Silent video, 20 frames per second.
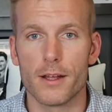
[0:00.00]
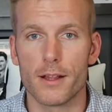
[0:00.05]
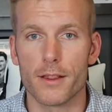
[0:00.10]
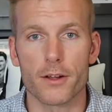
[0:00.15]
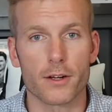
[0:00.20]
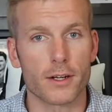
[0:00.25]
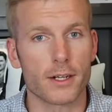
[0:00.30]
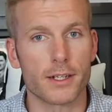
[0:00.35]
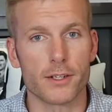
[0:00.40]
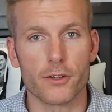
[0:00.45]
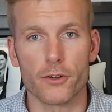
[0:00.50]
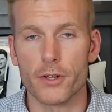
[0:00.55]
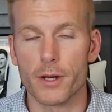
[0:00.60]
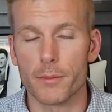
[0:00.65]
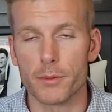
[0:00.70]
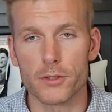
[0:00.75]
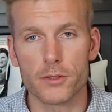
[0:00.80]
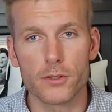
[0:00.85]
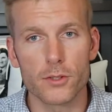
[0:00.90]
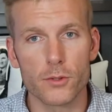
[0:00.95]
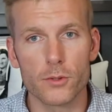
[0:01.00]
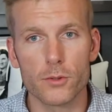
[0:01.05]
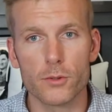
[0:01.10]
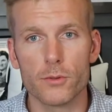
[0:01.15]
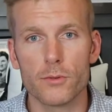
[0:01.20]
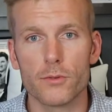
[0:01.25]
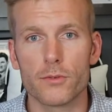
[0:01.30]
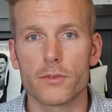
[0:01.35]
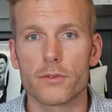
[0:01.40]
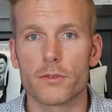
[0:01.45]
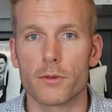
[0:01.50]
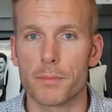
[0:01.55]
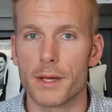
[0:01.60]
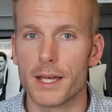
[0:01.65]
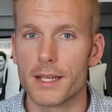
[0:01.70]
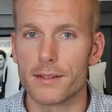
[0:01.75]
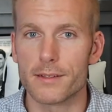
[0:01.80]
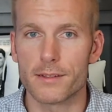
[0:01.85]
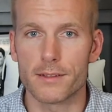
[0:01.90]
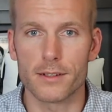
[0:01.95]
They're going to need your W-2s, some
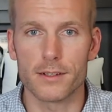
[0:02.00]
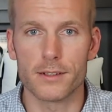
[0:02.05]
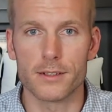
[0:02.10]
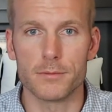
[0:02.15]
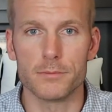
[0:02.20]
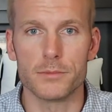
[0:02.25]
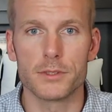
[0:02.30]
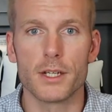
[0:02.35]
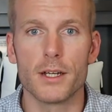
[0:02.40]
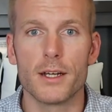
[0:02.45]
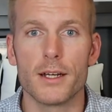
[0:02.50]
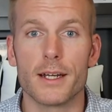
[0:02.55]
pay stubs,